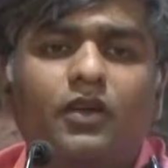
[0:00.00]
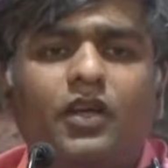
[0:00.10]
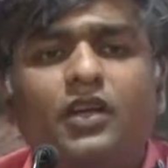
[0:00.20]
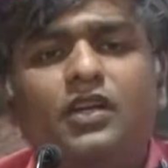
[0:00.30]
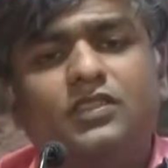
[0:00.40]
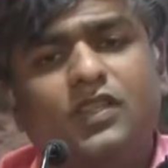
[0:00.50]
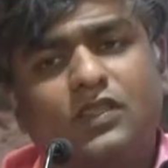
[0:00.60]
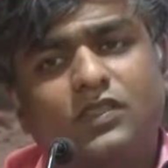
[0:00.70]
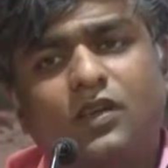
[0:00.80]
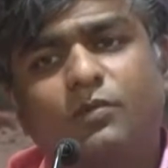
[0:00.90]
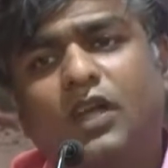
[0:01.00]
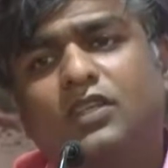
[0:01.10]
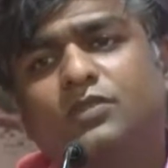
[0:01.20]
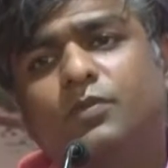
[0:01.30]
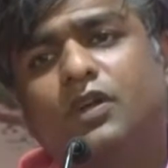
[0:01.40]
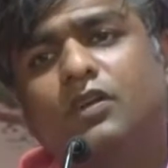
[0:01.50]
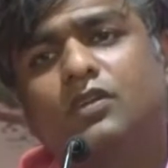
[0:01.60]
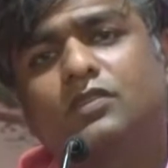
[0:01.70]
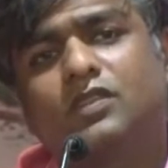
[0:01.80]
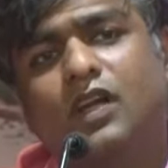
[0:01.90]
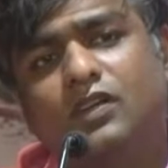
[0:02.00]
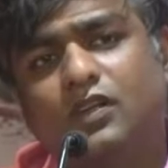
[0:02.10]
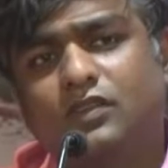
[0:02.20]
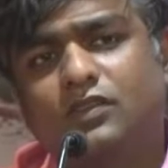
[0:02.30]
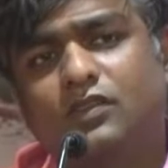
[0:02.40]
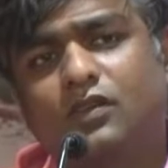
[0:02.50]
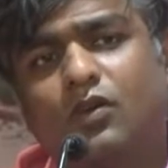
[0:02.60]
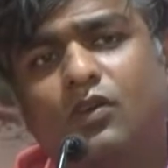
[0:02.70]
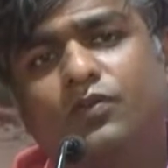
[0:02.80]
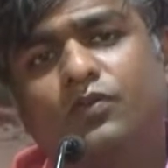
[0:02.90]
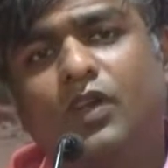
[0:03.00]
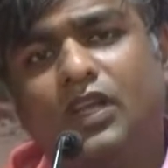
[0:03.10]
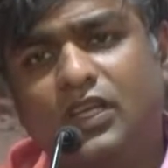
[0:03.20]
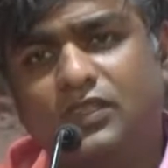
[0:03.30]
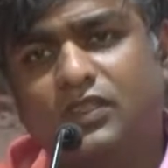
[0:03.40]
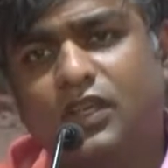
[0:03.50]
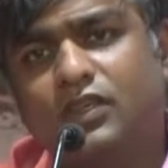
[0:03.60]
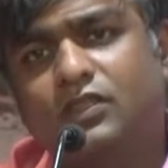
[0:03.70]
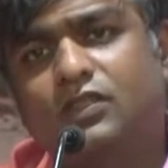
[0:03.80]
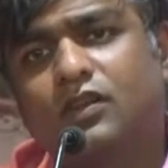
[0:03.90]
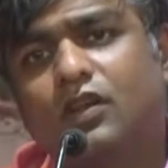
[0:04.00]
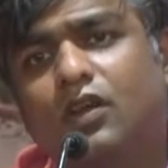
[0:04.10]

in disaster management centers of various states